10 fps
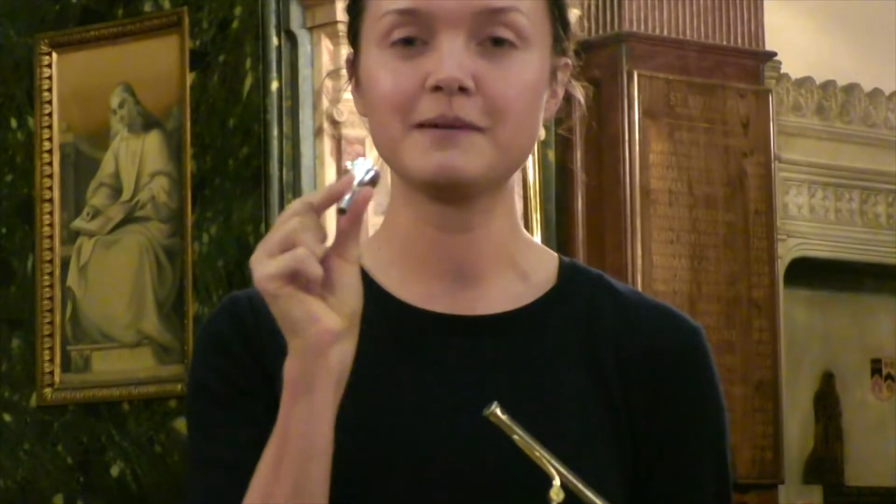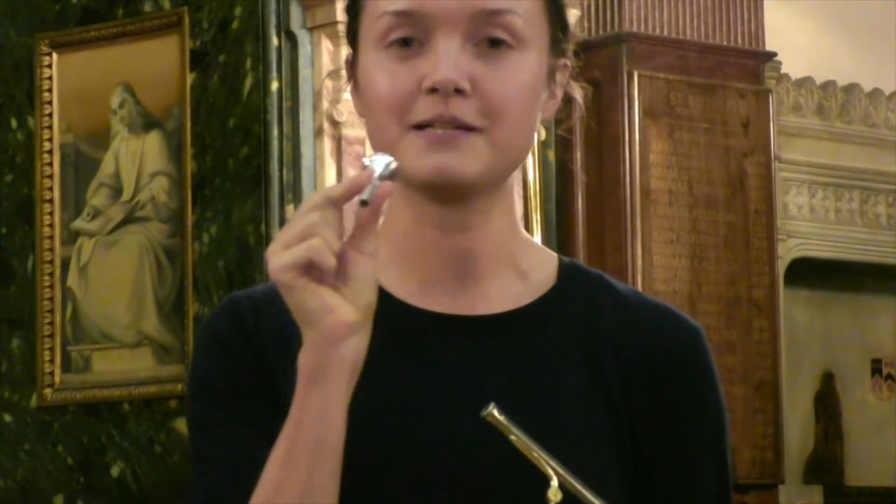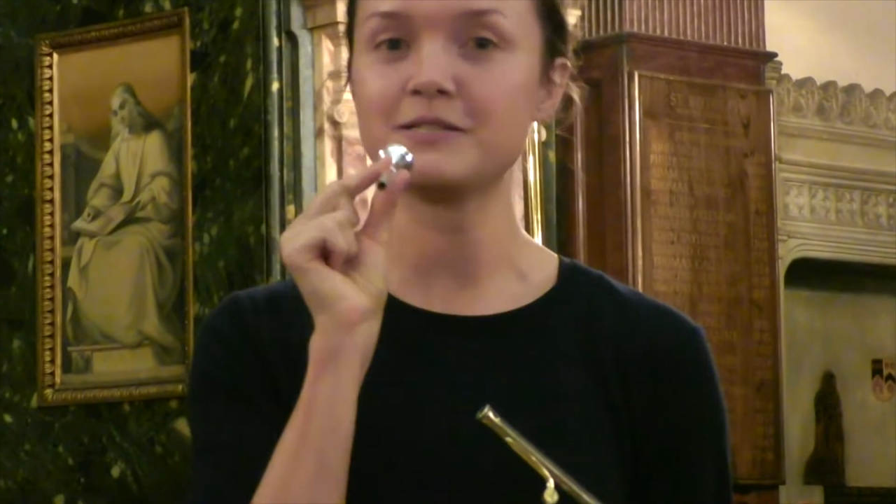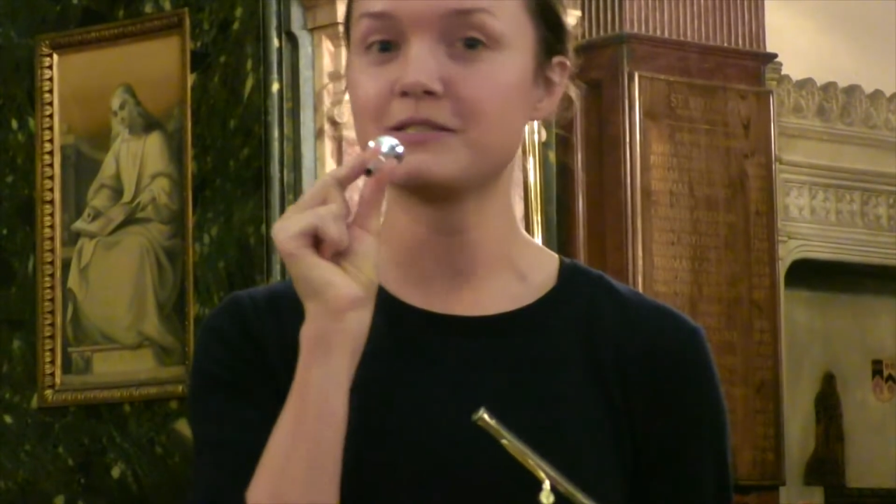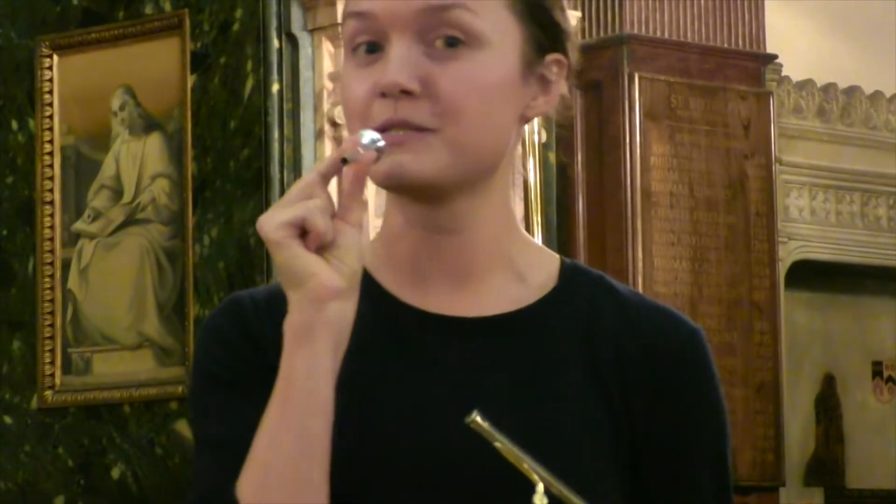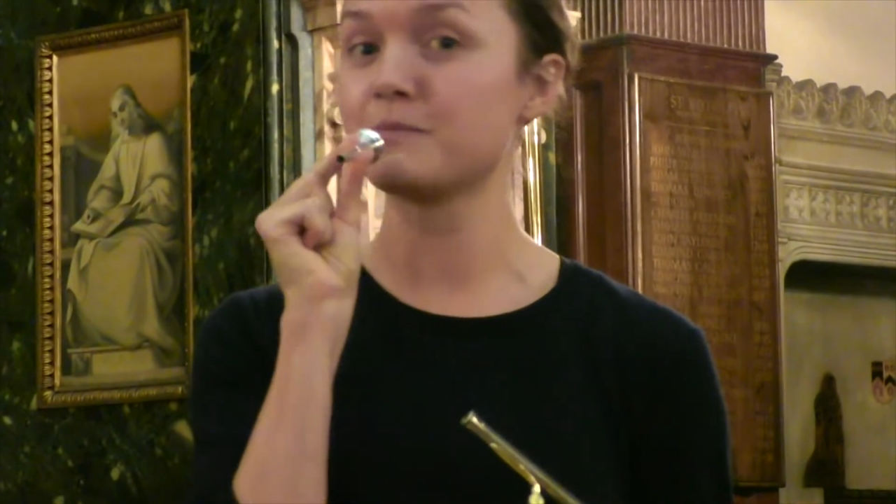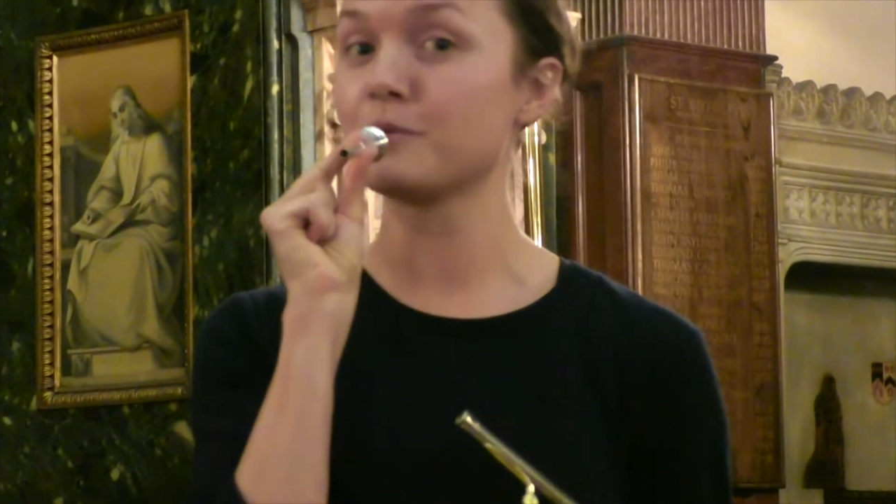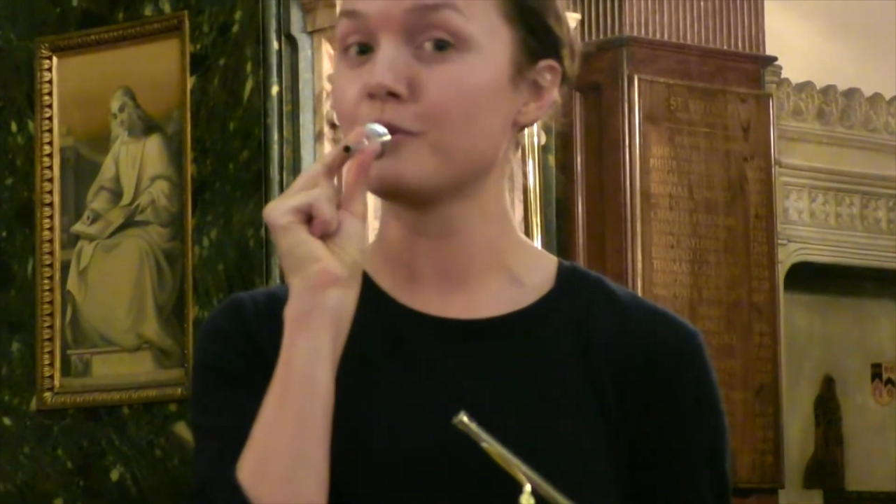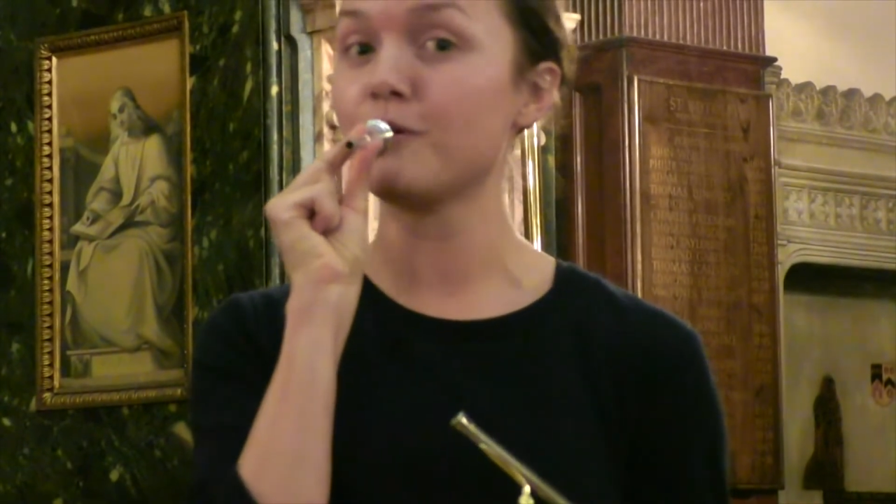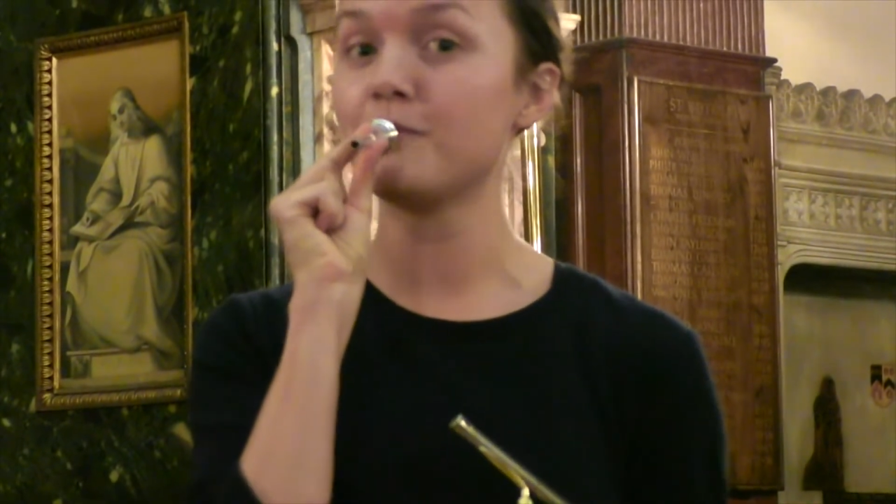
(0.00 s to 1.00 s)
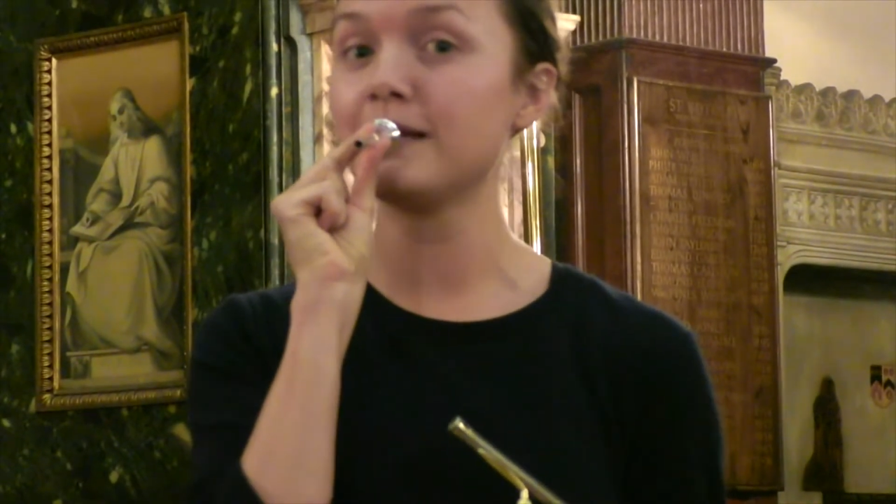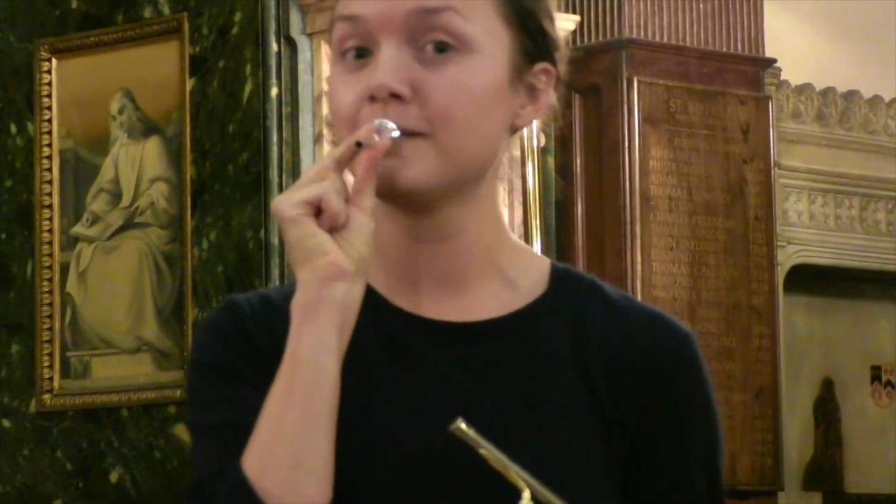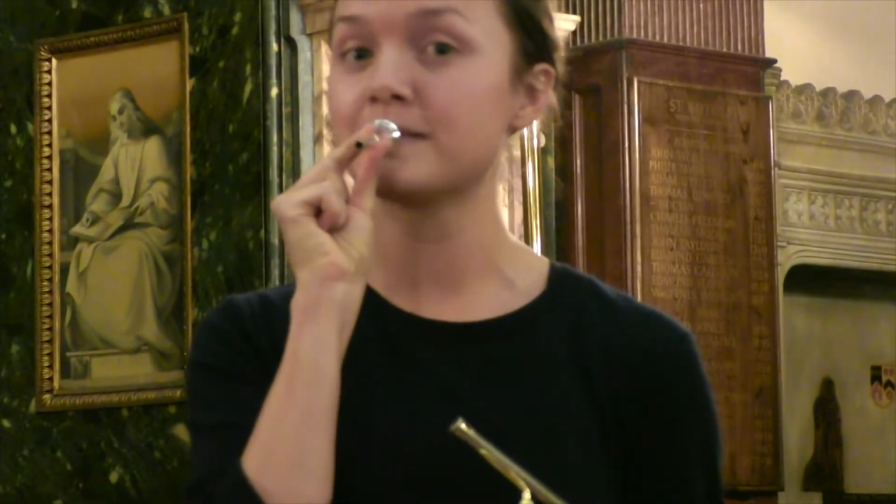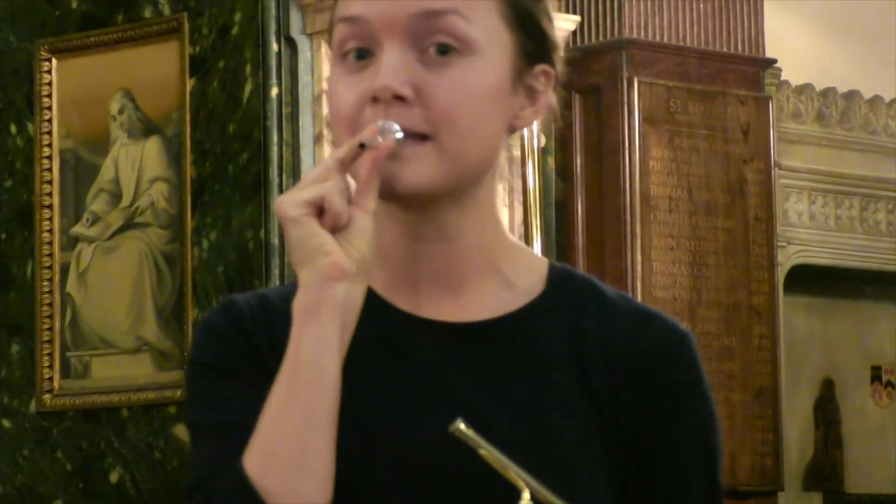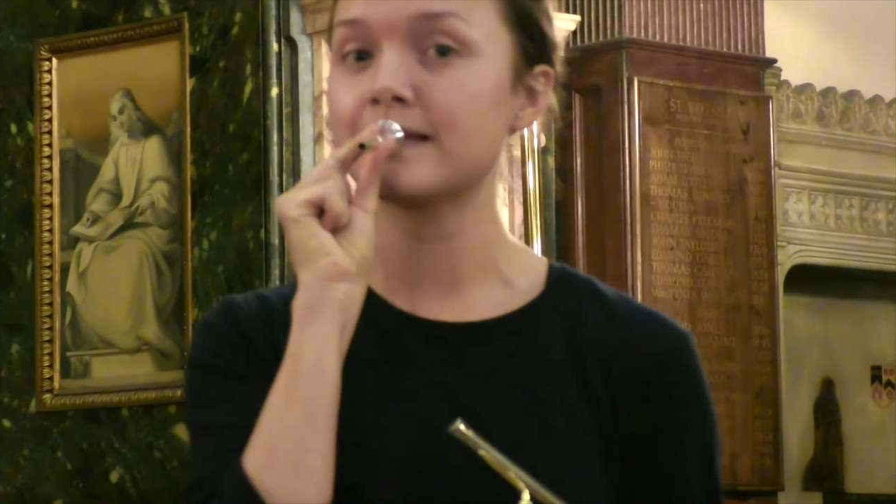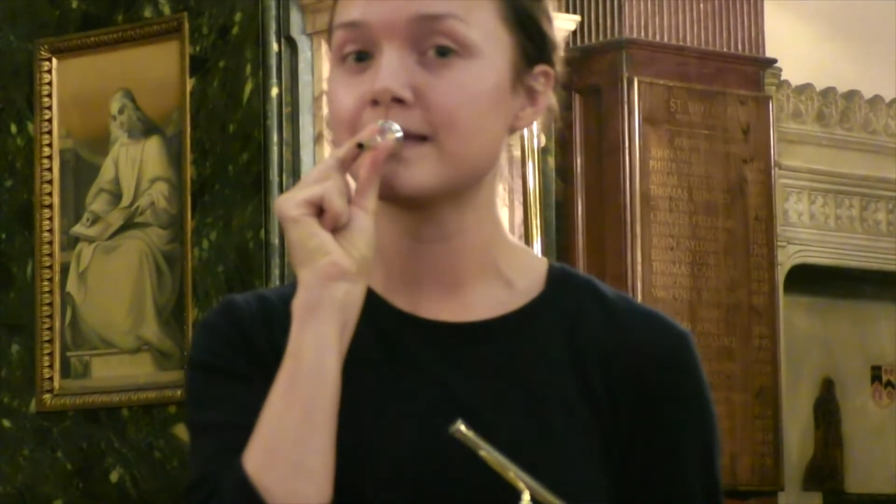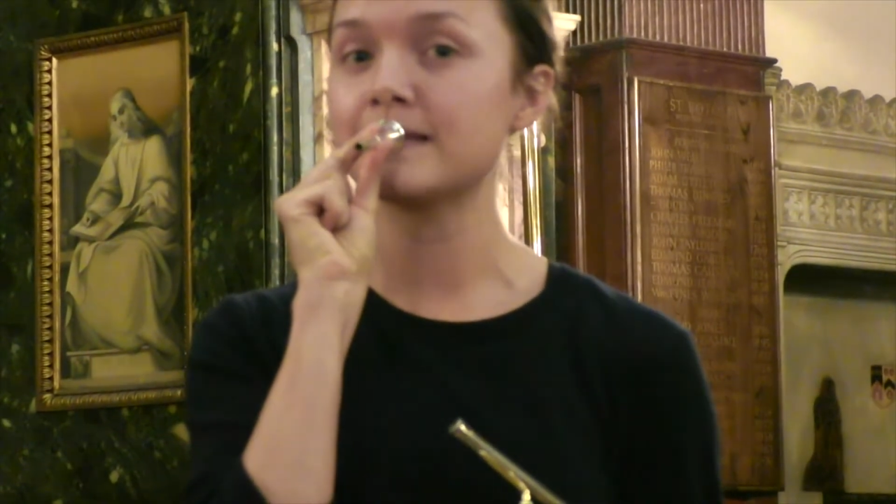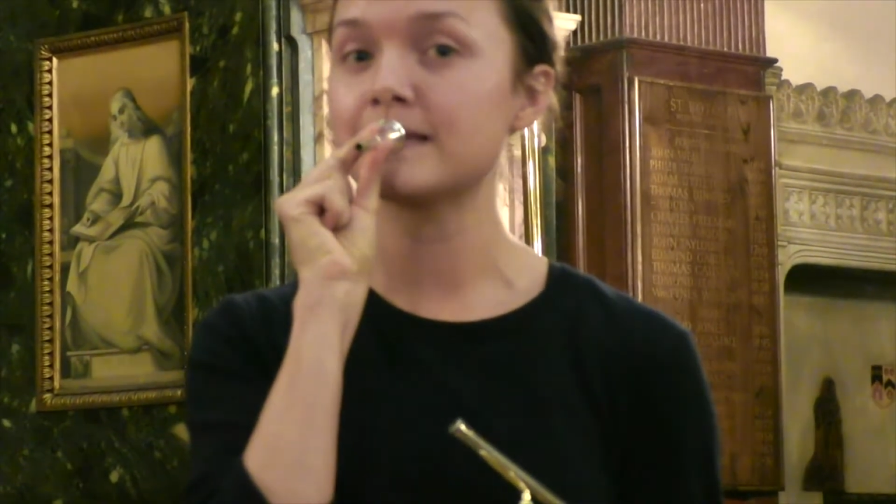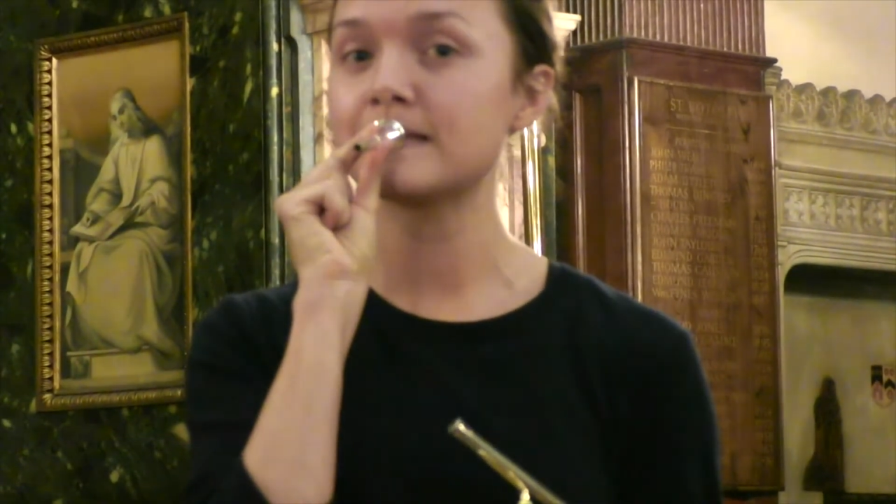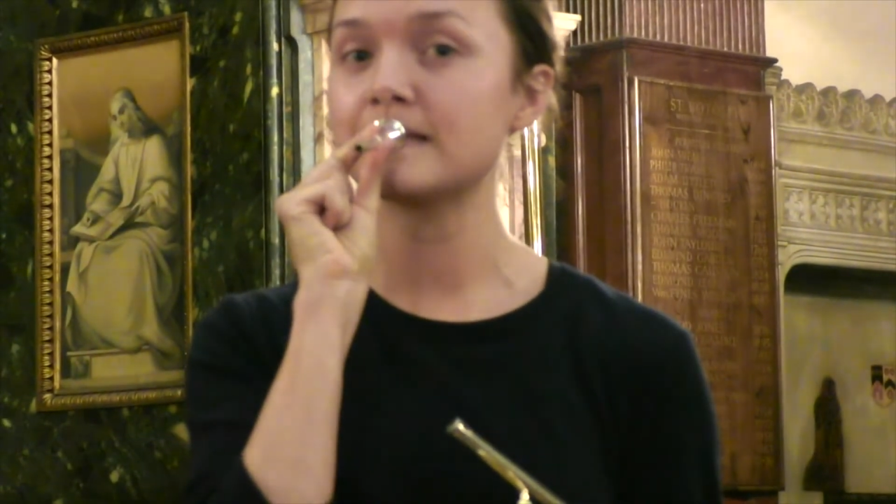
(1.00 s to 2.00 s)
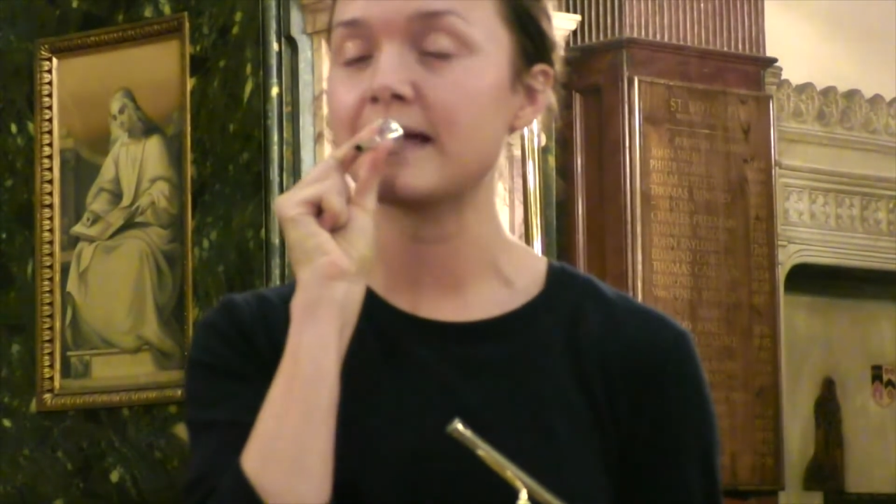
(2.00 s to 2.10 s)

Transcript: much just put it on my lips like this,